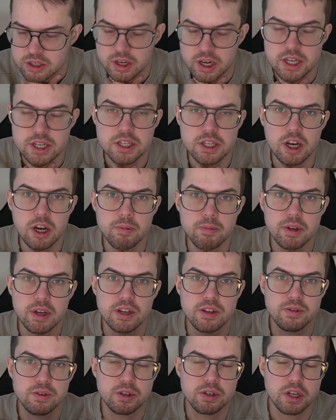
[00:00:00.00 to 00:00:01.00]
So that's the
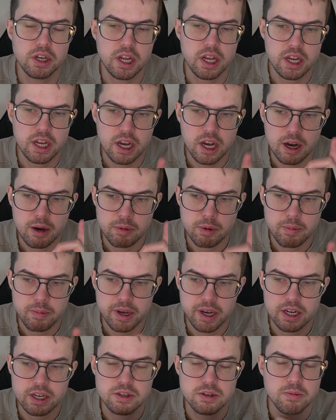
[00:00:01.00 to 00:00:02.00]
update for today. I'll be
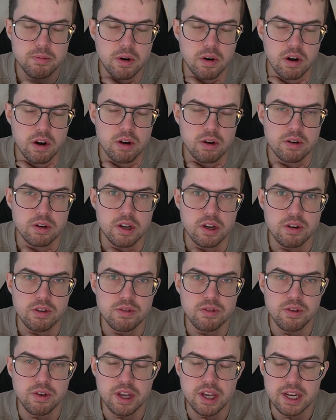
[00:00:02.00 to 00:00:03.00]
back tomorrow.
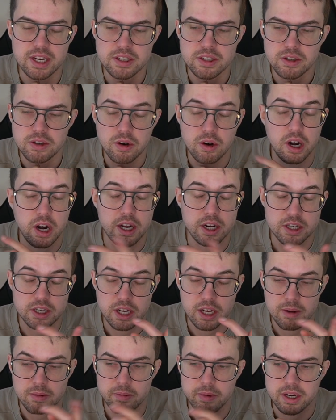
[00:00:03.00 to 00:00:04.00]
Don't forget, or
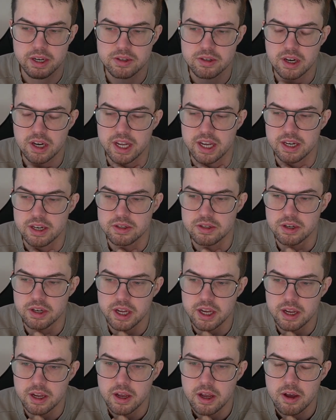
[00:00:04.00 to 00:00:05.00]
actually I'm back till later
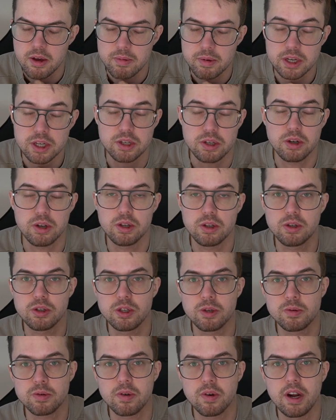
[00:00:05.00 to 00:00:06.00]
today. Make sure to
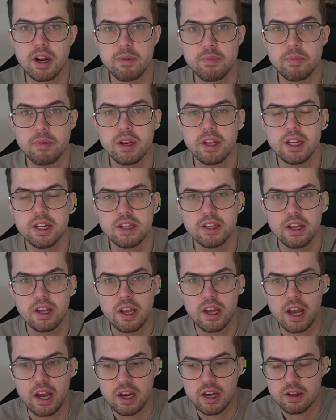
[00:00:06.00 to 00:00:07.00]
subscribe beneath,
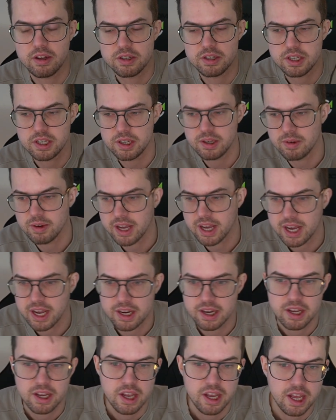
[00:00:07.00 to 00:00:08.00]
and I'll see you
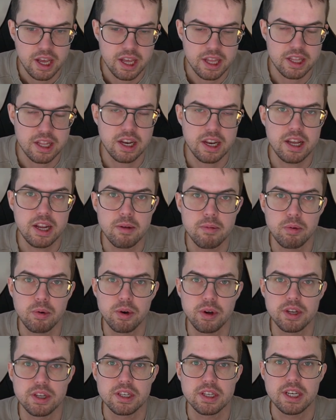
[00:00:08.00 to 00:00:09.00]
again at a later
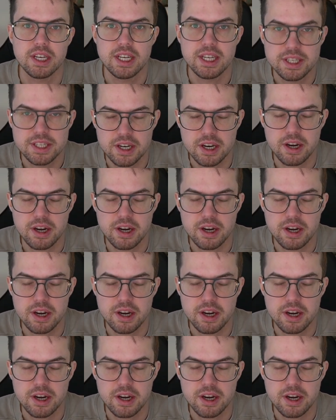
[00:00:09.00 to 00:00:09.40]
point in